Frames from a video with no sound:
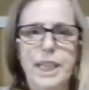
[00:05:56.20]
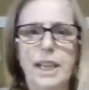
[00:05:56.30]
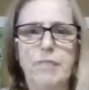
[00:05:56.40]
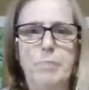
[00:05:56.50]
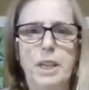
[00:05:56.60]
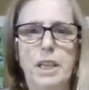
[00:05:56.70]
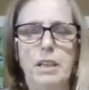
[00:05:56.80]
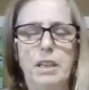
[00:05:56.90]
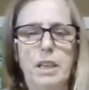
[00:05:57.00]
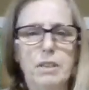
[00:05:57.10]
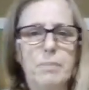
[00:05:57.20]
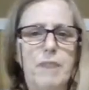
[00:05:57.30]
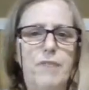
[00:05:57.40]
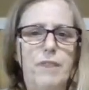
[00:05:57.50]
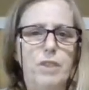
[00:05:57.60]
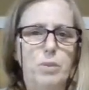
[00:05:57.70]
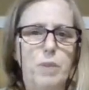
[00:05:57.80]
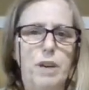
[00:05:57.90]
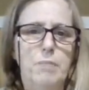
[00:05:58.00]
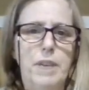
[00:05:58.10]
gave me it. My favorite
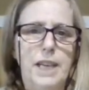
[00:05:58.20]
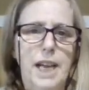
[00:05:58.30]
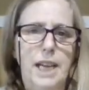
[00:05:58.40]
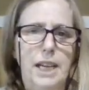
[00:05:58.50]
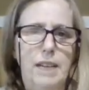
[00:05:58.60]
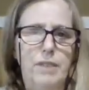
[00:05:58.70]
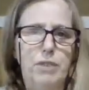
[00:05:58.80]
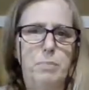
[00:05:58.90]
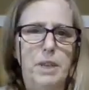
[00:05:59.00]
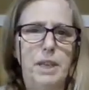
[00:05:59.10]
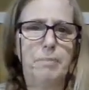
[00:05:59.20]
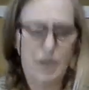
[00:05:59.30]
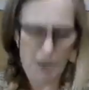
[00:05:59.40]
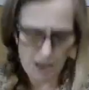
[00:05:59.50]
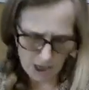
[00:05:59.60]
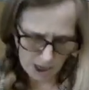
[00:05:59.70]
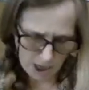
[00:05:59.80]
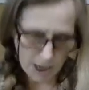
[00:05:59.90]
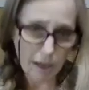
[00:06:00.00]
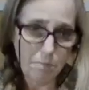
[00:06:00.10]
sweater. My dad gave it to me.
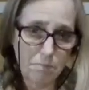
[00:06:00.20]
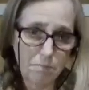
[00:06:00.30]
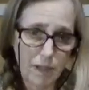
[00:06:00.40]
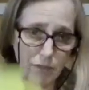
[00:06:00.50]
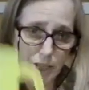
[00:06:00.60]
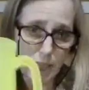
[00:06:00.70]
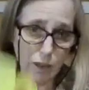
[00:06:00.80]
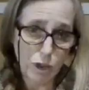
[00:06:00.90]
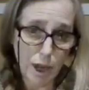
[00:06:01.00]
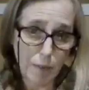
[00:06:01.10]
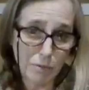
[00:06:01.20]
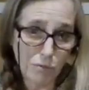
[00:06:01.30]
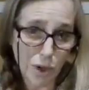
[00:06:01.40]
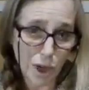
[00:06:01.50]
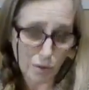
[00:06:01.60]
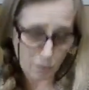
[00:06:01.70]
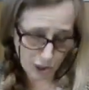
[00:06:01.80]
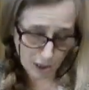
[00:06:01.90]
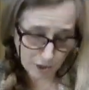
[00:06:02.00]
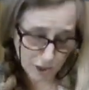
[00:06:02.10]
I have a yellow cup of water, which
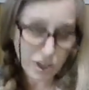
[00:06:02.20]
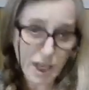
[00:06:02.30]
I'm going to sit